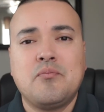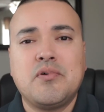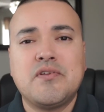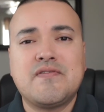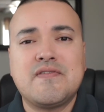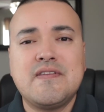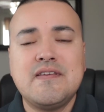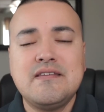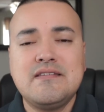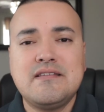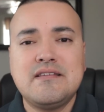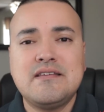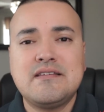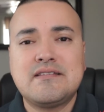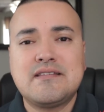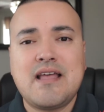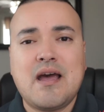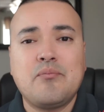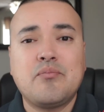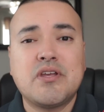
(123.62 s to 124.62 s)
but this
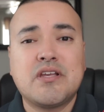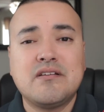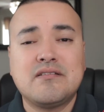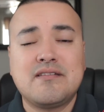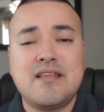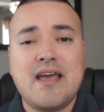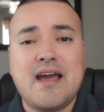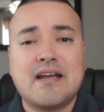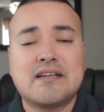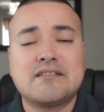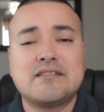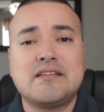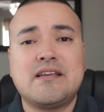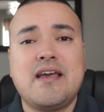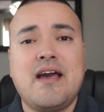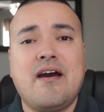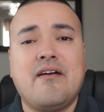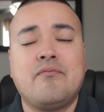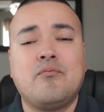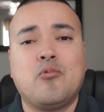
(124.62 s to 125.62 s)
is not because they actually
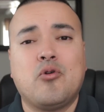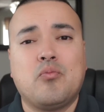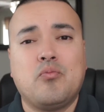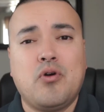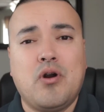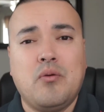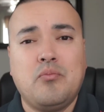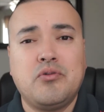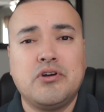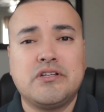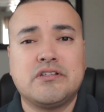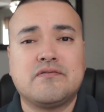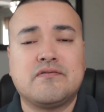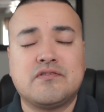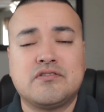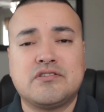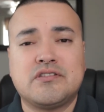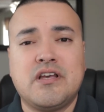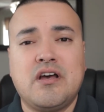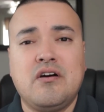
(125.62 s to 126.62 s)
have more properties
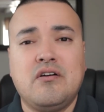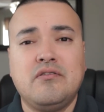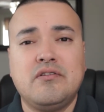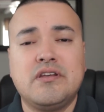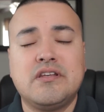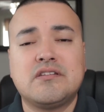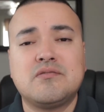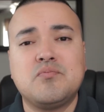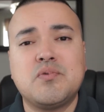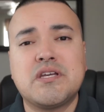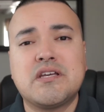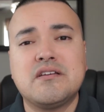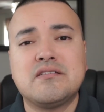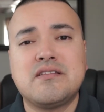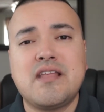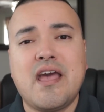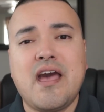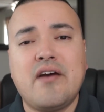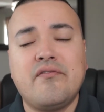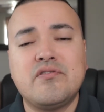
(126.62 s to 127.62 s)
for sale. It's because
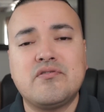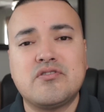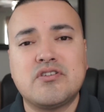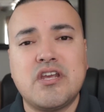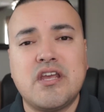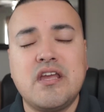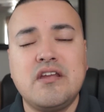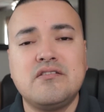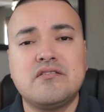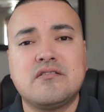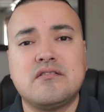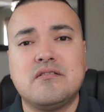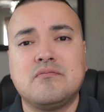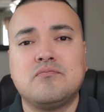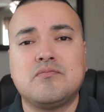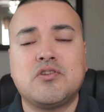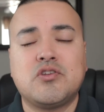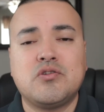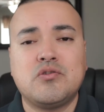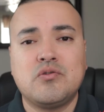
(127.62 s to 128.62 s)
they haven't changed
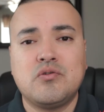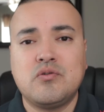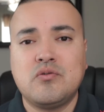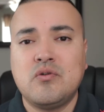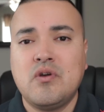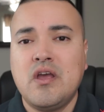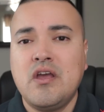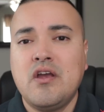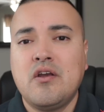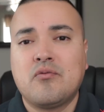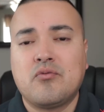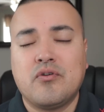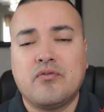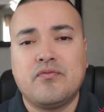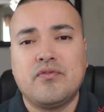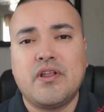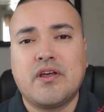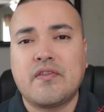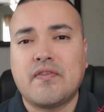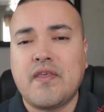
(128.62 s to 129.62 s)
them to
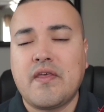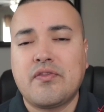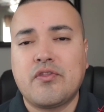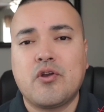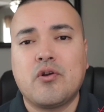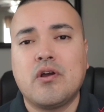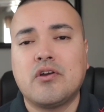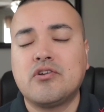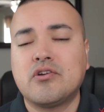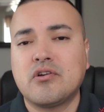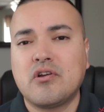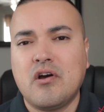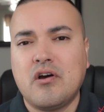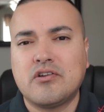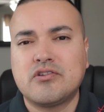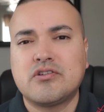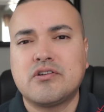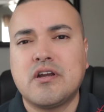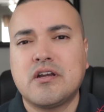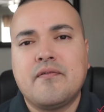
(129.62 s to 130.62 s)
reflect that they're under
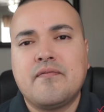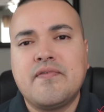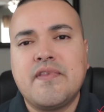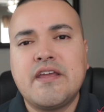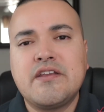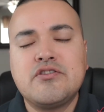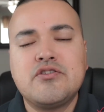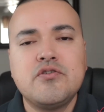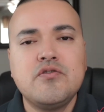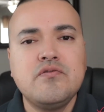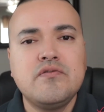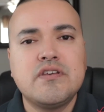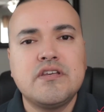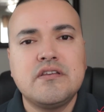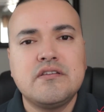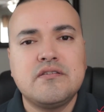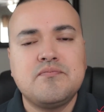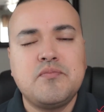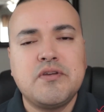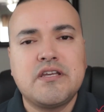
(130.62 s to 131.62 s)
contract. They do
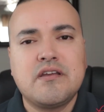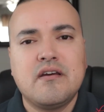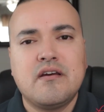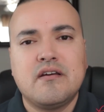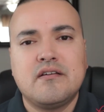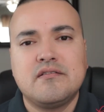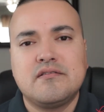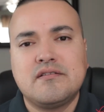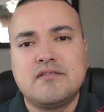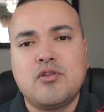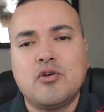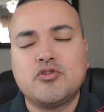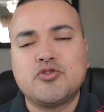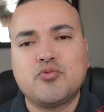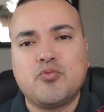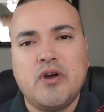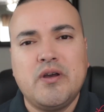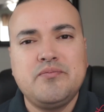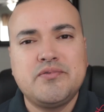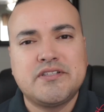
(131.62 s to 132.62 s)
this because those
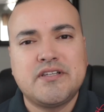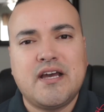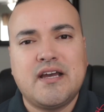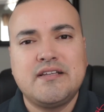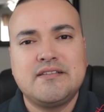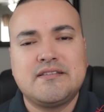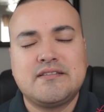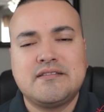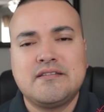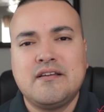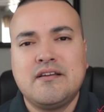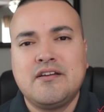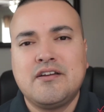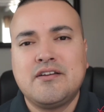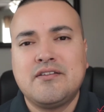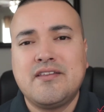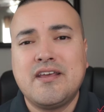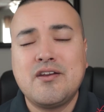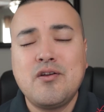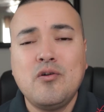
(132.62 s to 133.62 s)
websites,
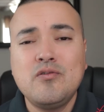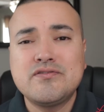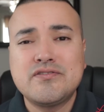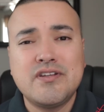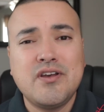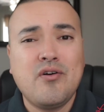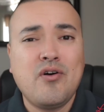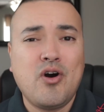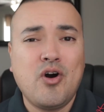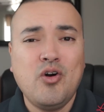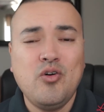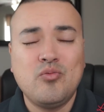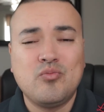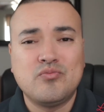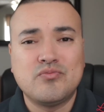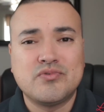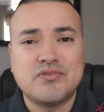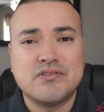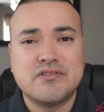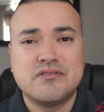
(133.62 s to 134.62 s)
they don't sell
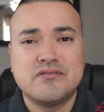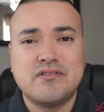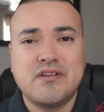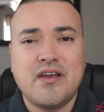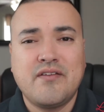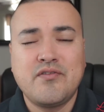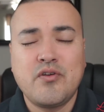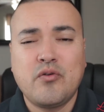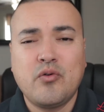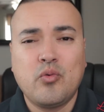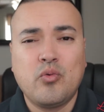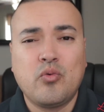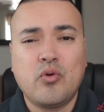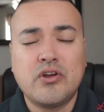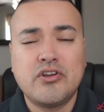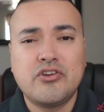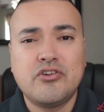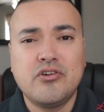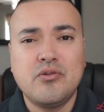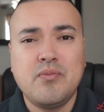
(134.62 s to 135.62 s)
homes. Have you ever
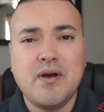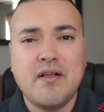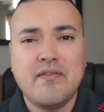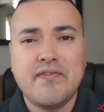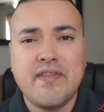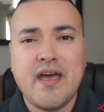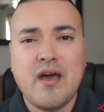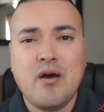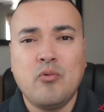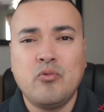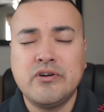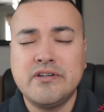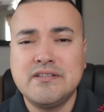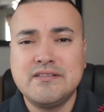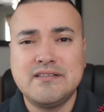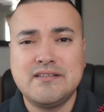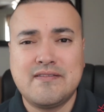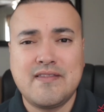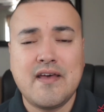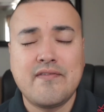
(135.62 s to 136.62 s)
wondered about that? What
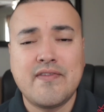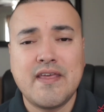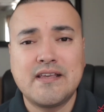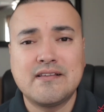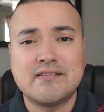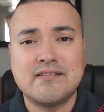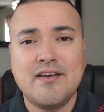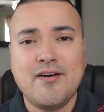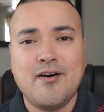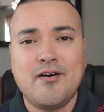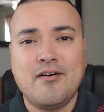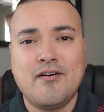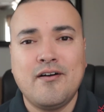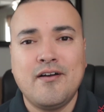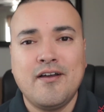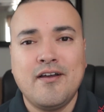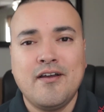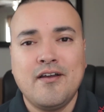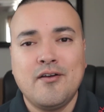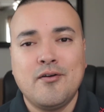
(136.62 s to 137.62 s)
is it that they sell?
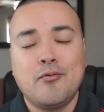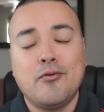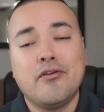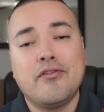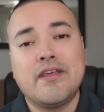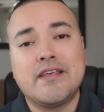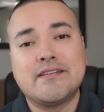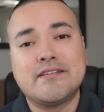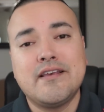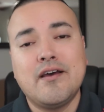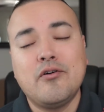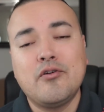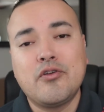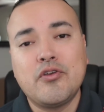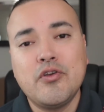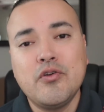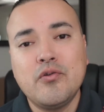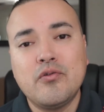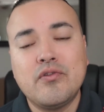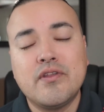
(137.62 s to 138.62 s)
Well, they sell
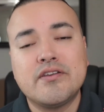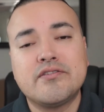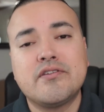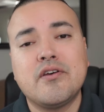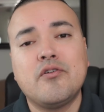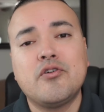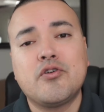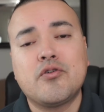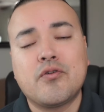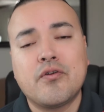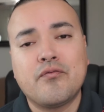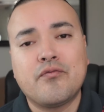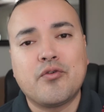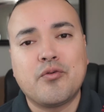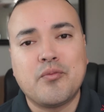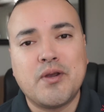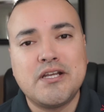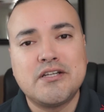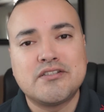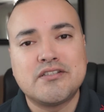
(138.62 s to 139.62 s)
you, they sell your
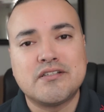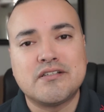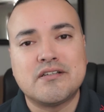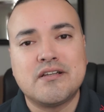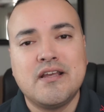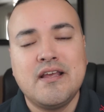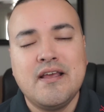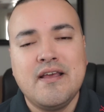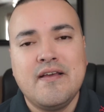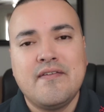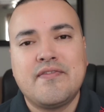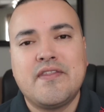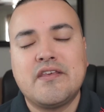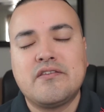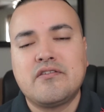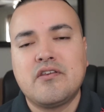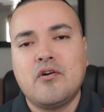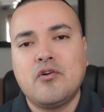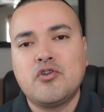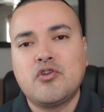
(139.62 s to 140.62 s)
information. They
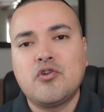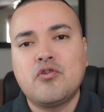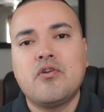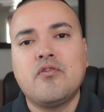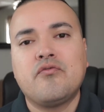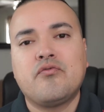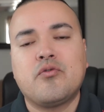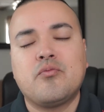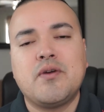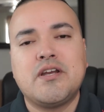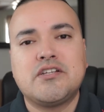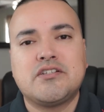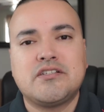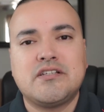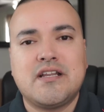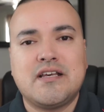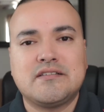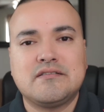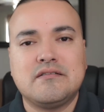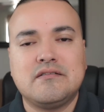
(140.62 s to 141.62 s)
sell your
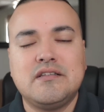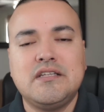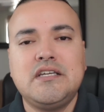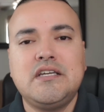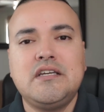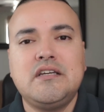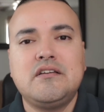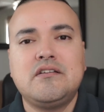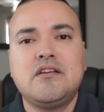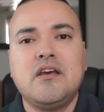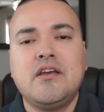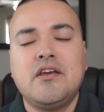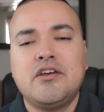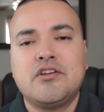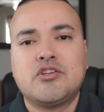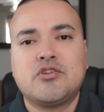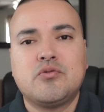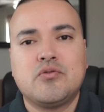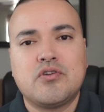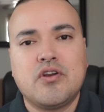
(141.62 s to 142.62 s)
information as a lead
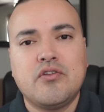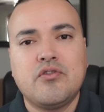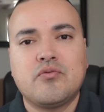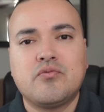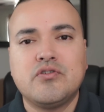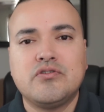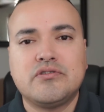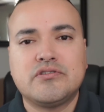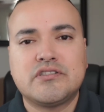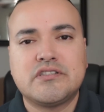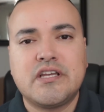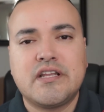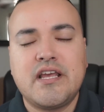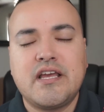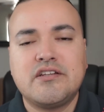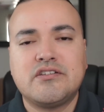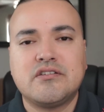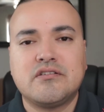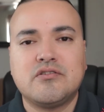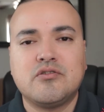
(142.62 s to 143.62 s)
to another real estate
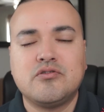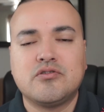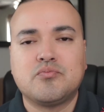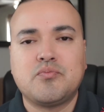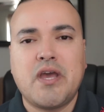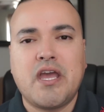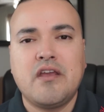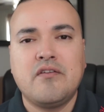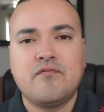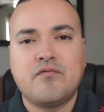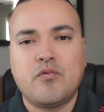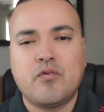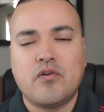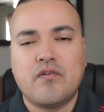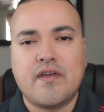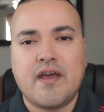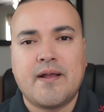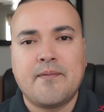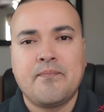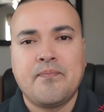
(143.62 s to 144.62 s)
agent who's paying for
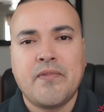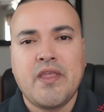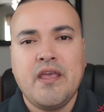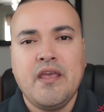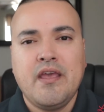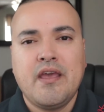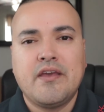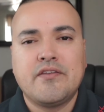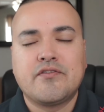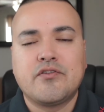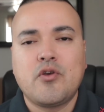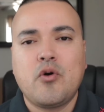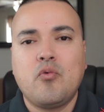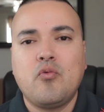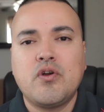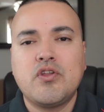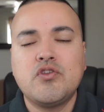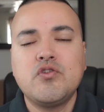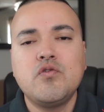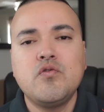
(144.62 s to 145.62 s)
that. And so
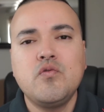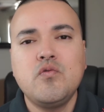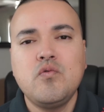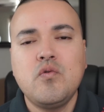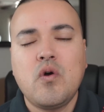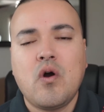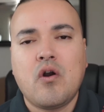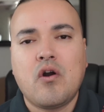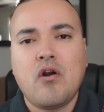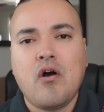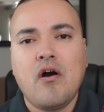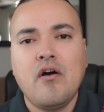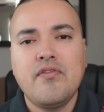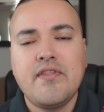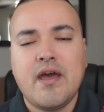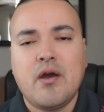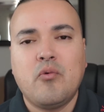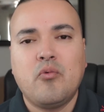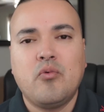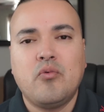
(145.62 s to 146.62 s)
when you are on
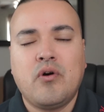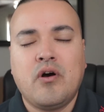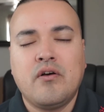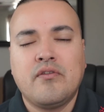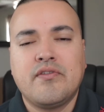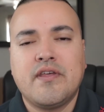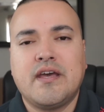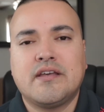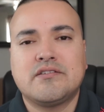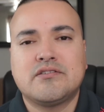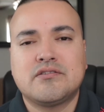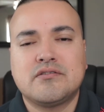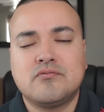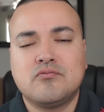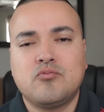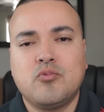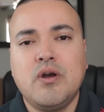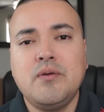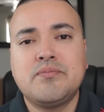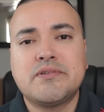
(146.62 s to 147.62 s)
that
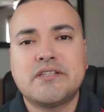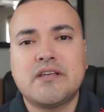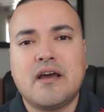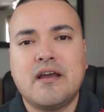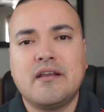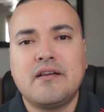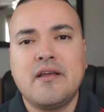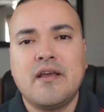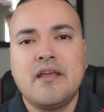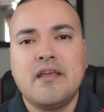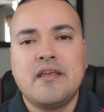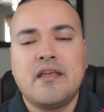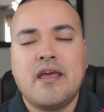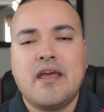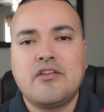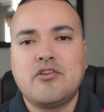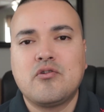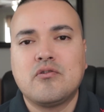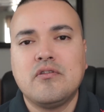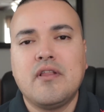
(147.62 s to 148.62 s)
website
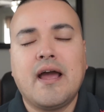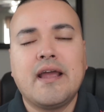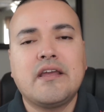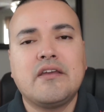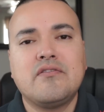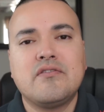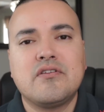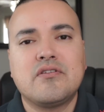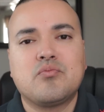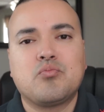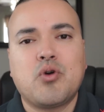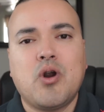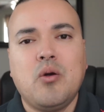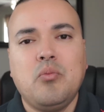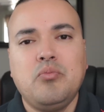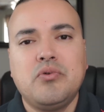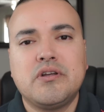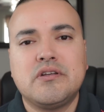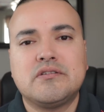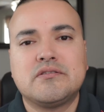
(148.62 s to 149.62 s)
and you're liking these
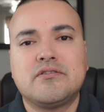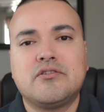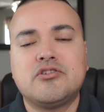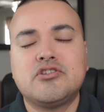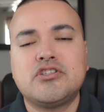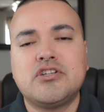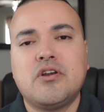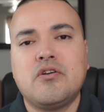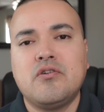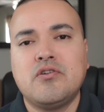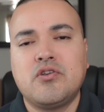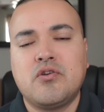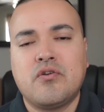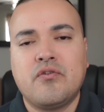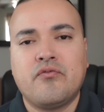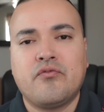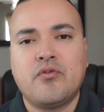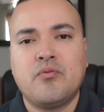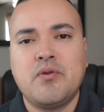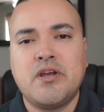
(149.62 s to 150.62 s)
properties, they're sharing your
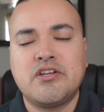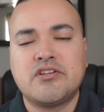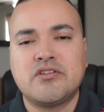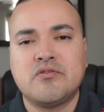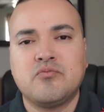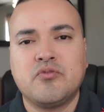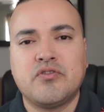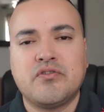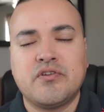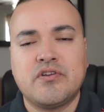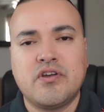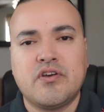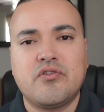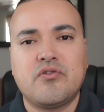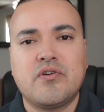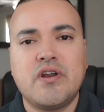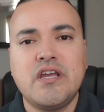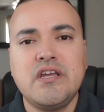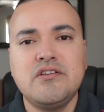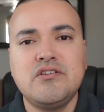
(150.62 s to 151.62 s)
information with
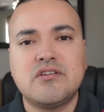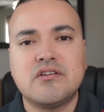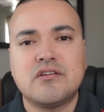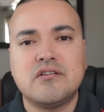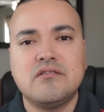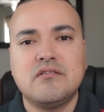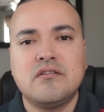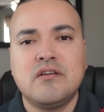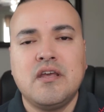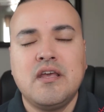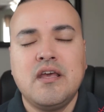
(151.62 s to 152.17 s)
another agent